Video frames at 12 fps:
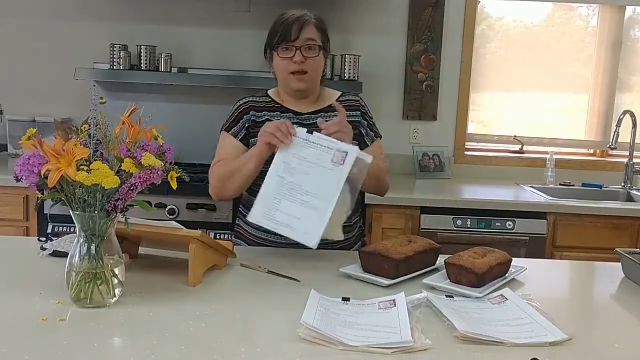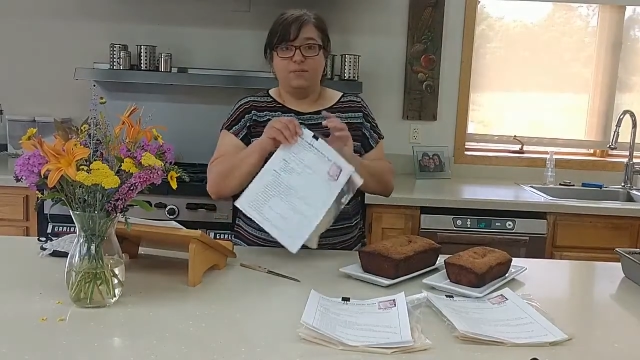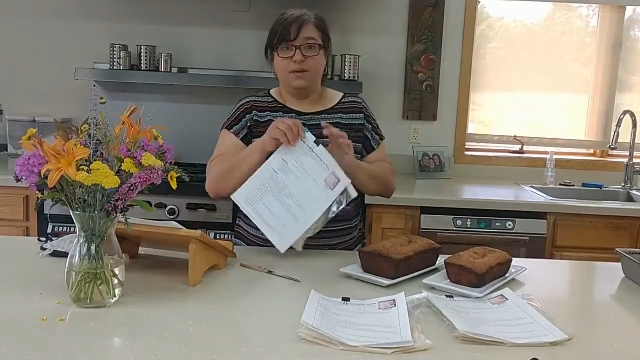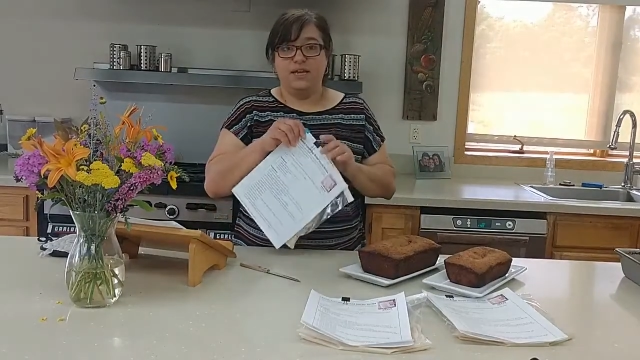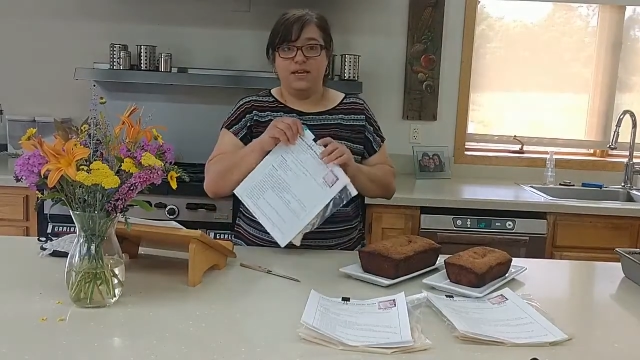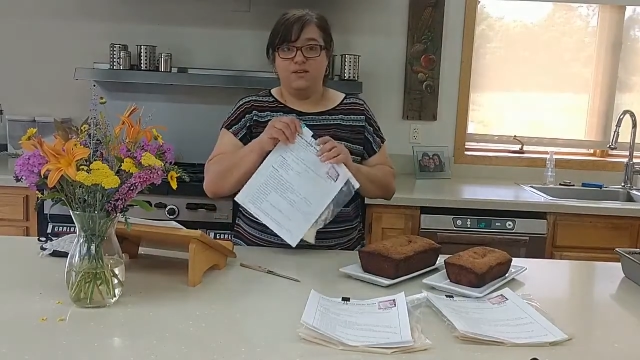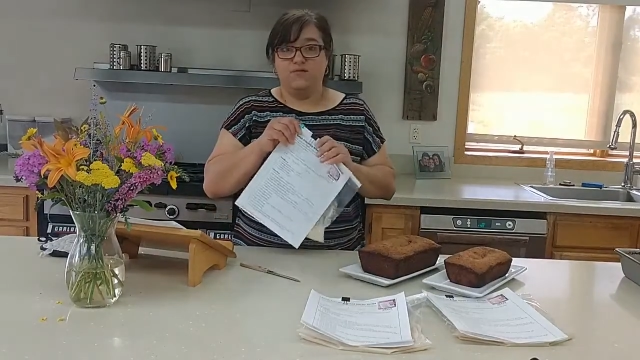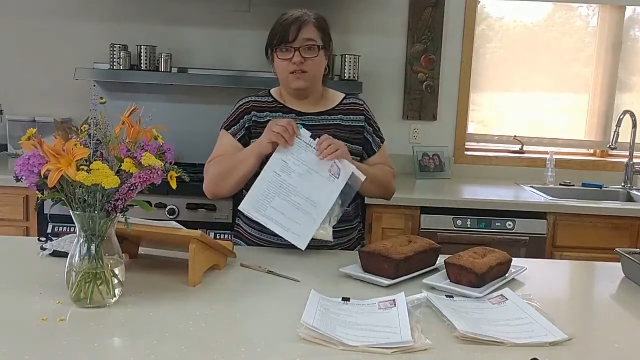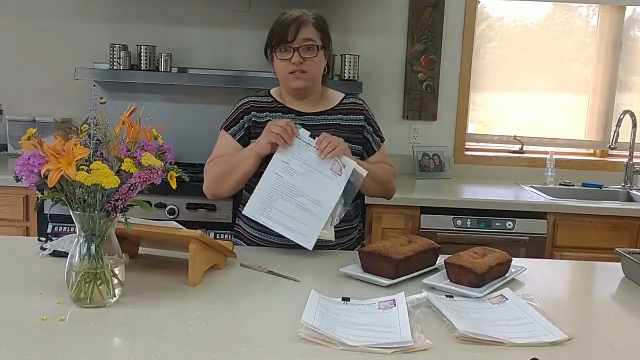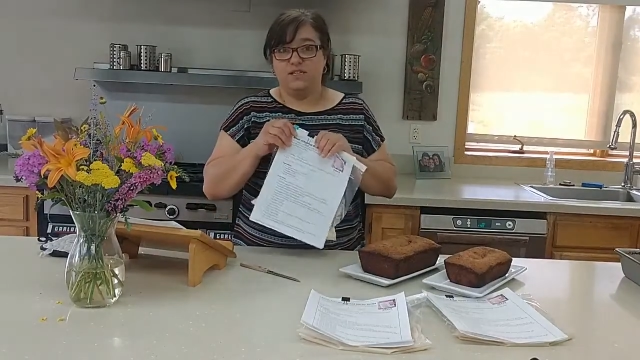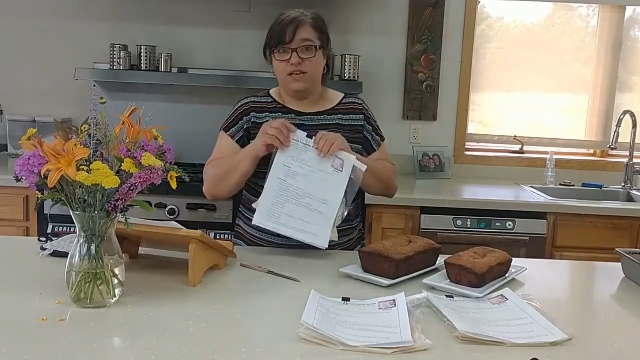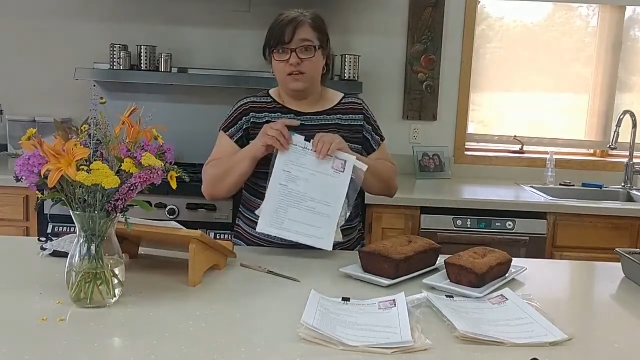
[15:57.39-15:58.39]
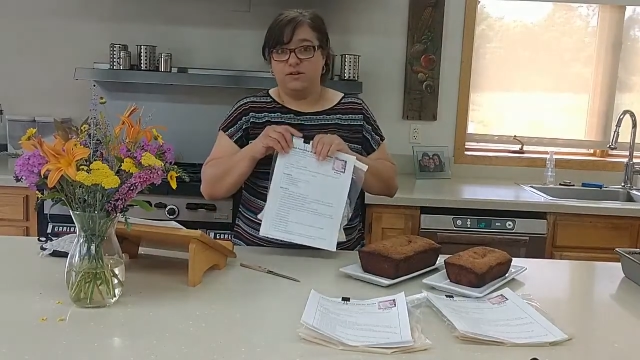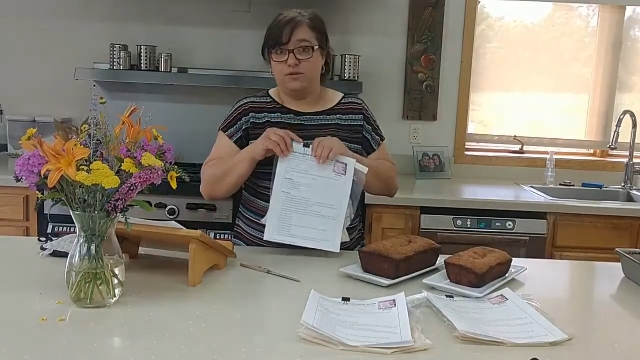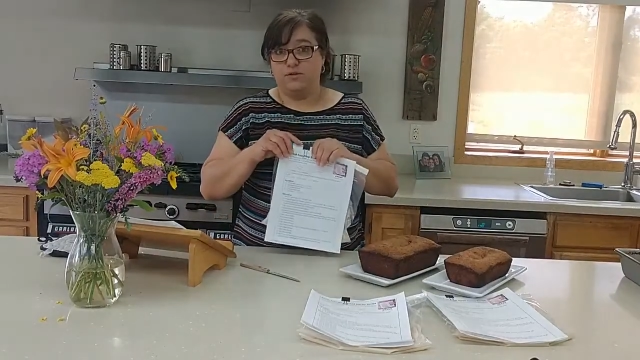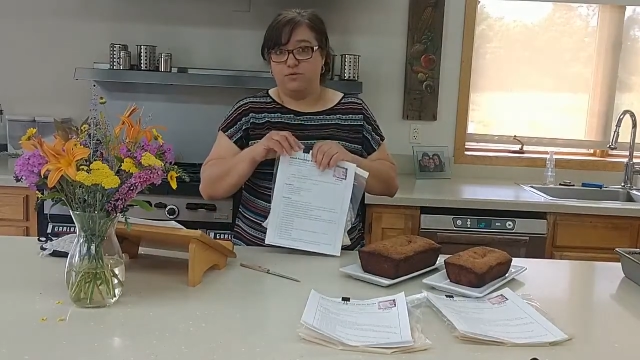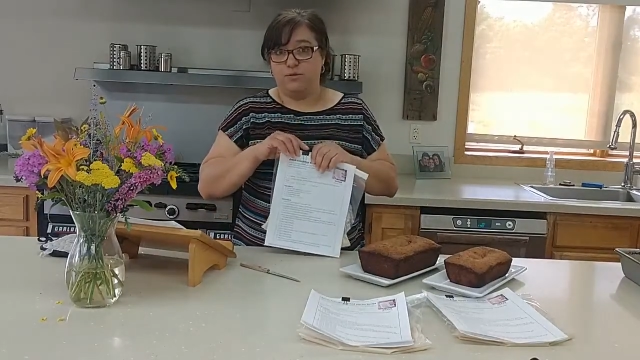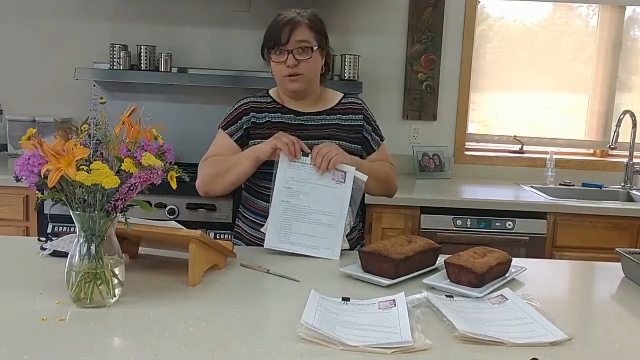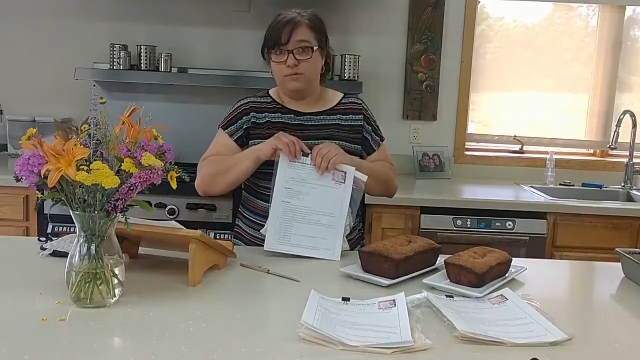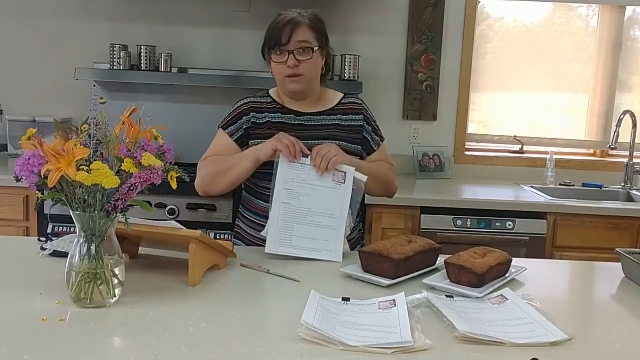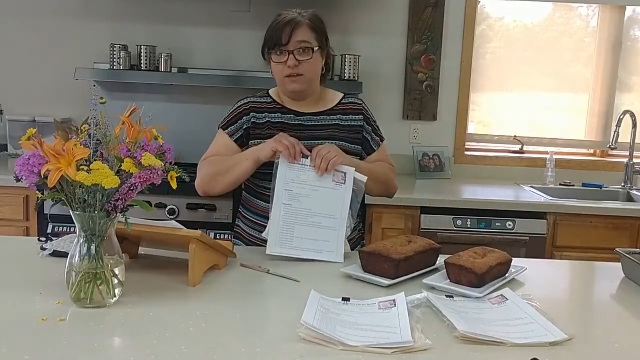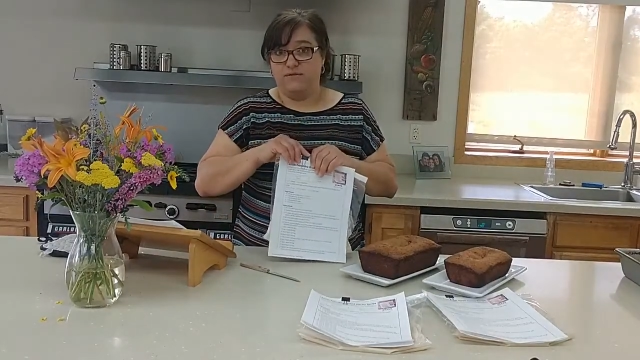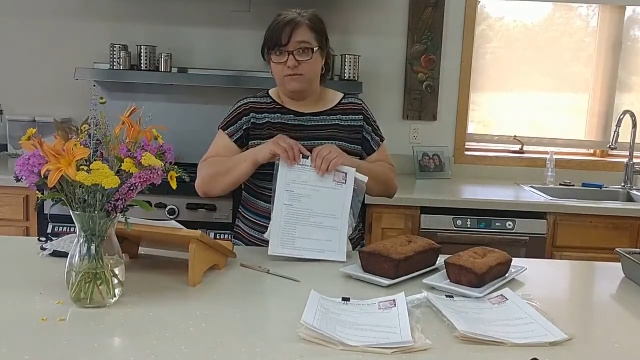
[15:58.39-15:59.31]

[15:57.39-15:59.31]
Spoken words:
I'm going to give these out to 3 of my